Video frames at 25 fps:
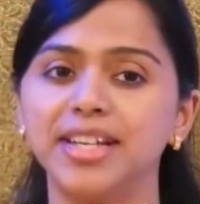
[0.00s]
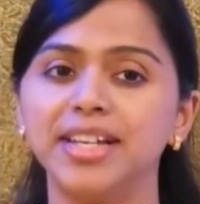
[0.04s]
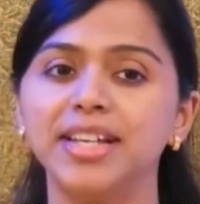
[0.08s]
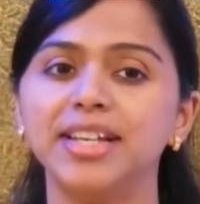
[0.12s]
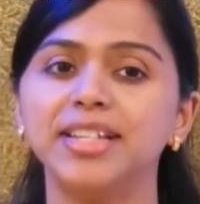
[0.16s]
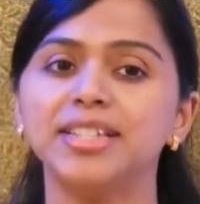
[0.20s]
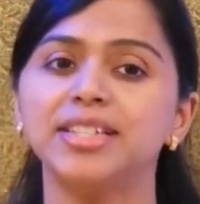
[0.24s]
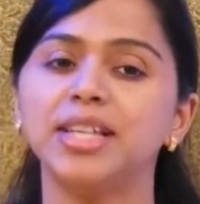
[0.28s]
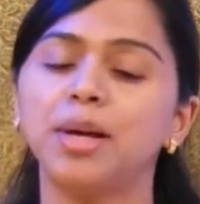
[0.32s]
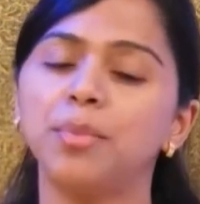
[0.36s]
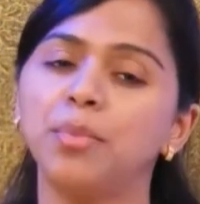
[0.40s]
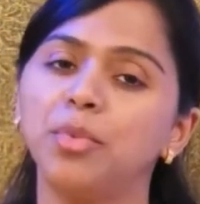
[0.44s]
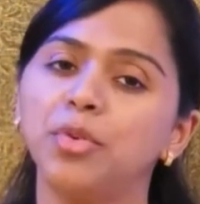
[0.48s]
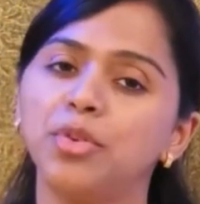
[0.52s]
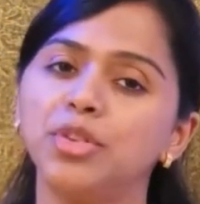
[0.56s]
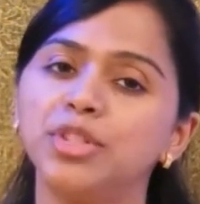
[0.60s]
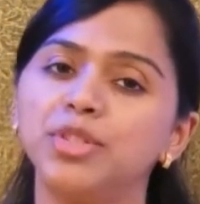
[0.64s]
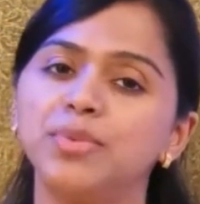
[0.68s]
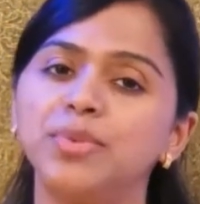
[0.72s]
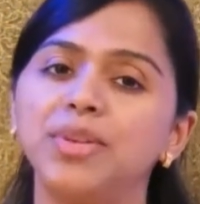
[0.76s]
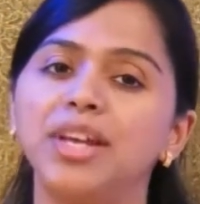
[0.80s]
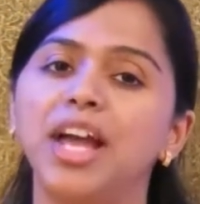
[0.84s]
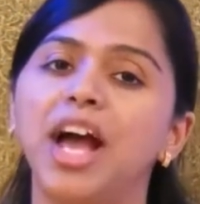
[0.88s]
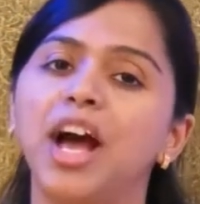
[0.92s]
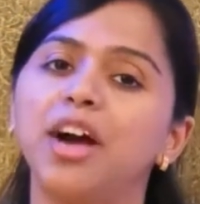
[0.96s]
Suppose
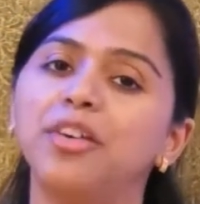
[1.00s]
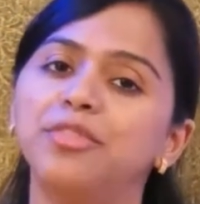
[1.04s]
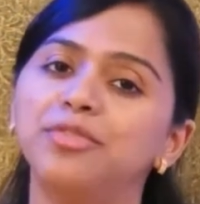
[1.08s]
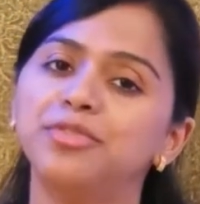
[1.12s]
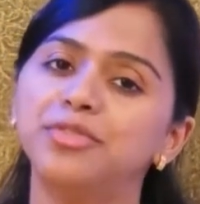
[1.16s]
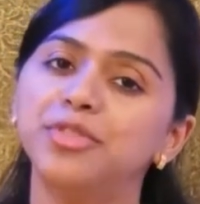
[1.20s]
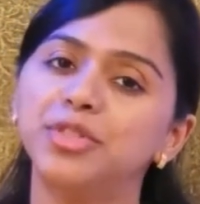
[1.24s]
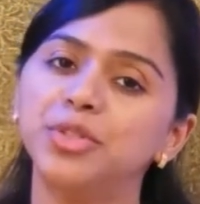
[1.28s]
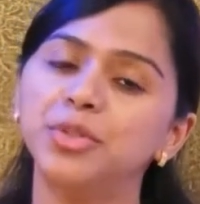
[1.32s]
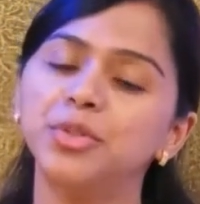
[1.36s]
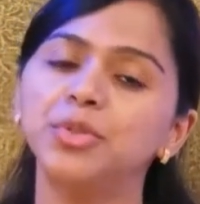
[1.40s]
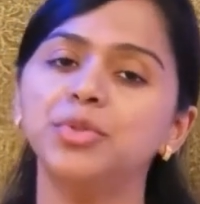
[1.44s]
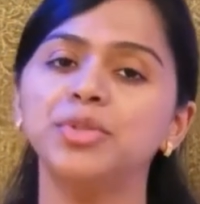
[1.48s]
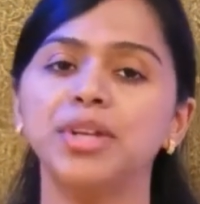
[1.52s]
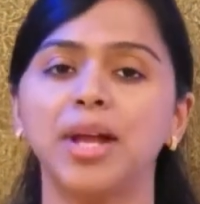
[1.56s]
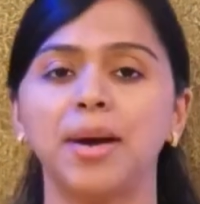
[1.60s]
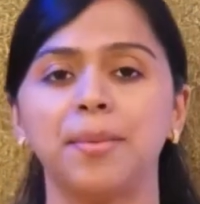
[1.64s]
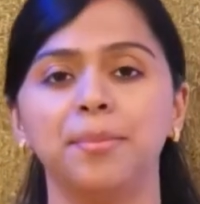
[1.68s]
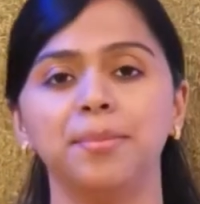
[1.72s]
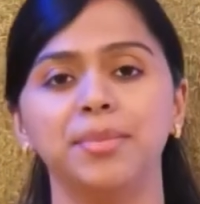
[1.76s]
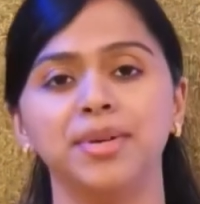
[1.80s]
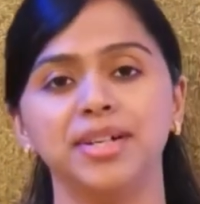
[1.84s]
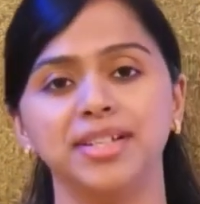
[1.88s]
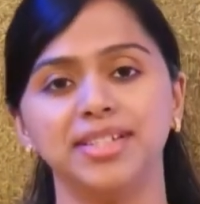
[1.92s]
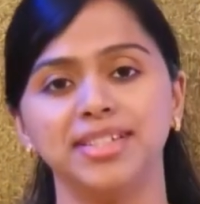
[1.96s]
we have two
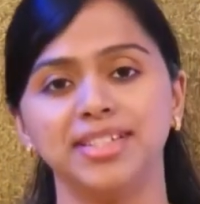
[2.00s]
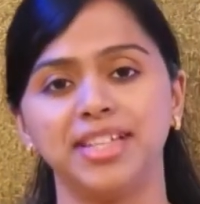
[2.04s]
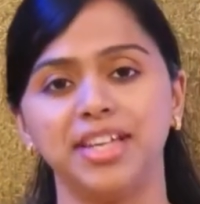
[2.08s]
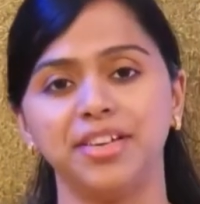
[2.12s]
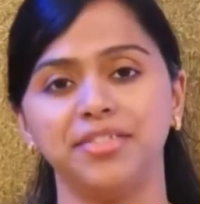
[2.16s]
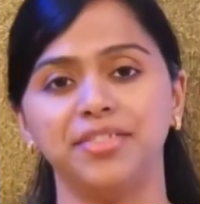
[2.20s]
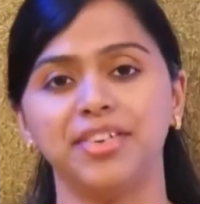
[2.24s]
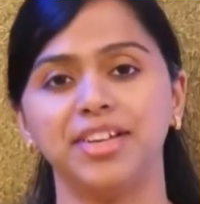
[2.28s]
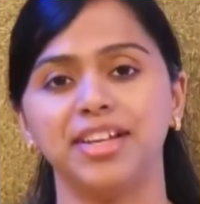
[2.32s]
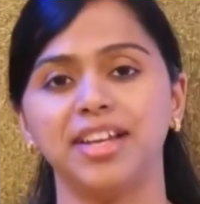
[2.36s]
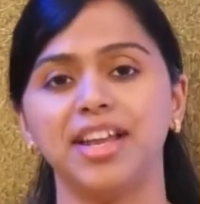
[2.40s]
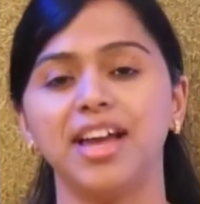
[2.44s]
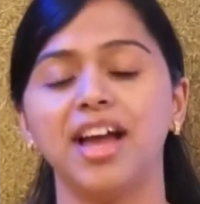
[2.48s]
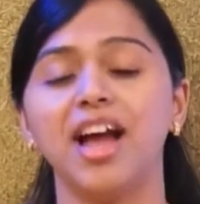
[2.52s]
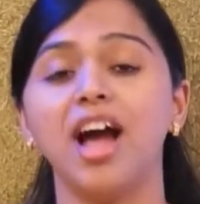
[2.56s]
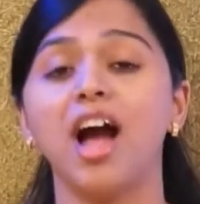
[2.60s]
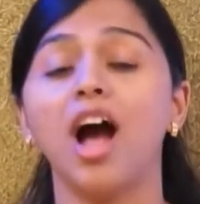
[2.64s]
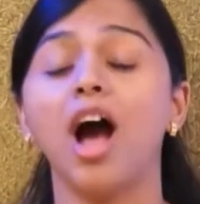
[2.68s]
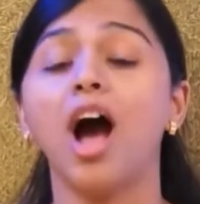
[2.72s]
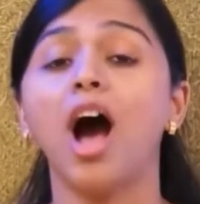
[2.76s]
numbers given.